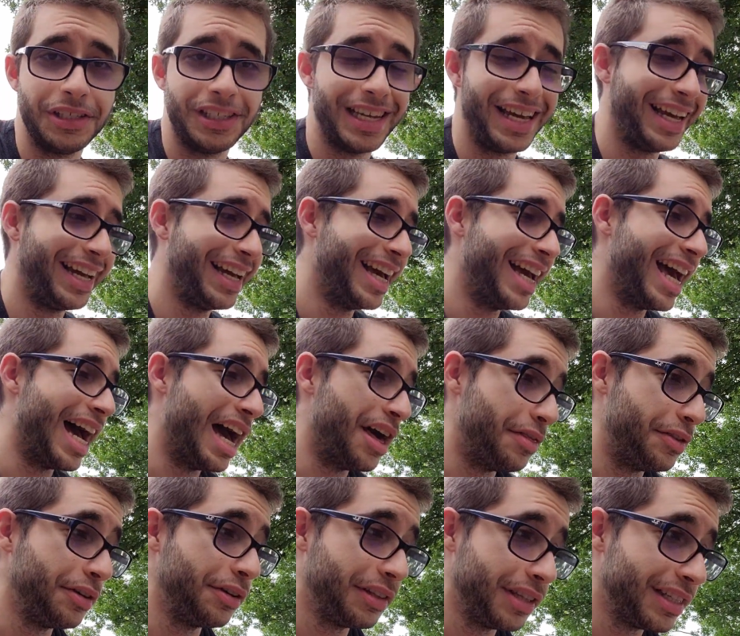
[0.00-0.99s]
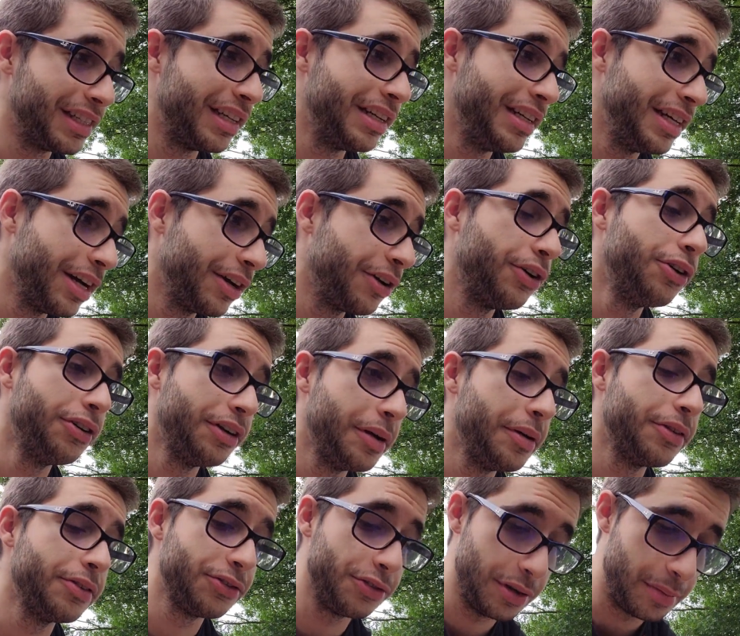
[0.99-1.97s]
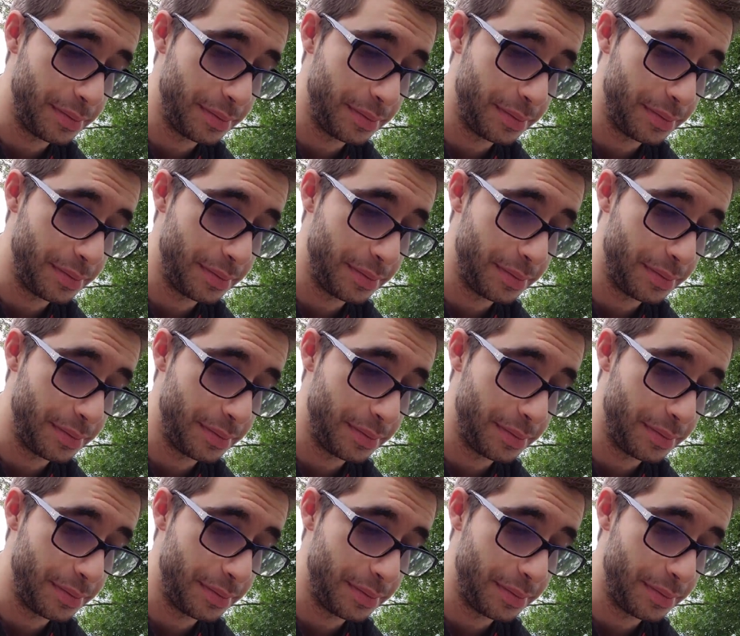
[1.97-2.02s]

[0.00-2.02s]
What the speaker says: saying, I think this idea could also